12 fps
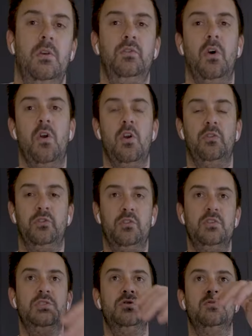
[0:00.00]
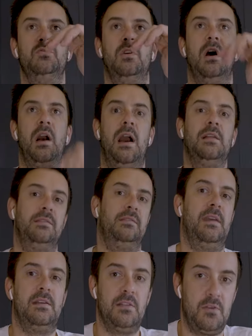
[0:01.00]
So as soon as you
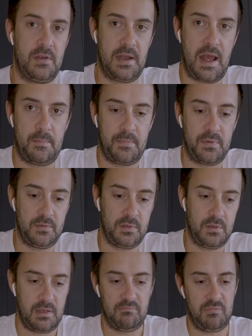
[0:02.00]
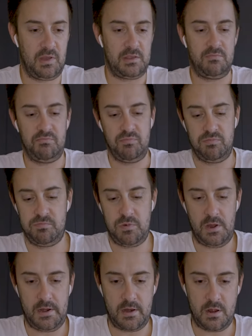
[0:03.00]
download an app, like,
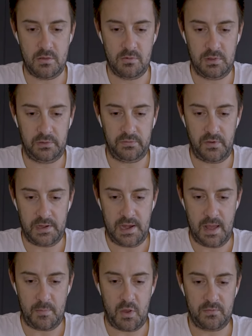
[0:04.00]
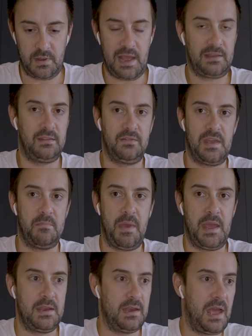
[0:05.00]
I don't know, let's find an app. I've got Active
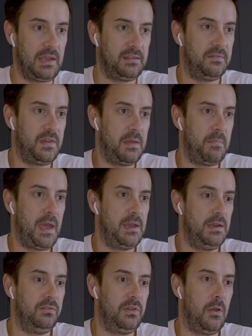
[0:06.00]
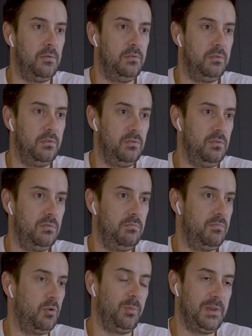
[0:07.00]
Campaign. Active Campaign is going to
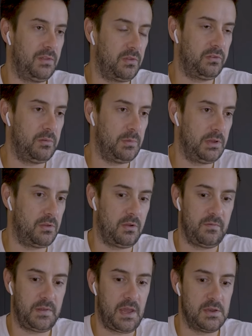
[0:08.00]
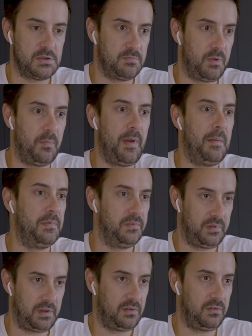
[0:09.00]
probably get the similar notification pop up and
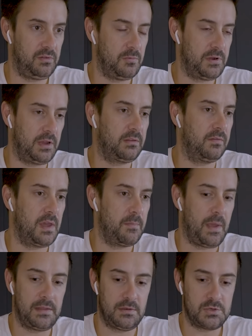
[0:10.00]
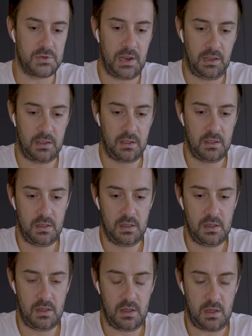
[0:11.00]
say, does you want Active Campaign to track?
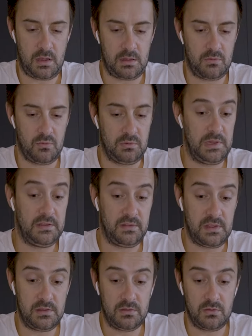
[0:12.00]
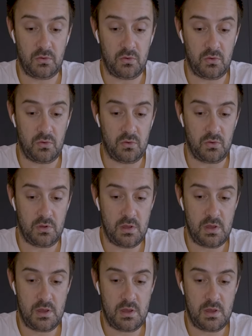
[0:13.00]
Or LinkedIn or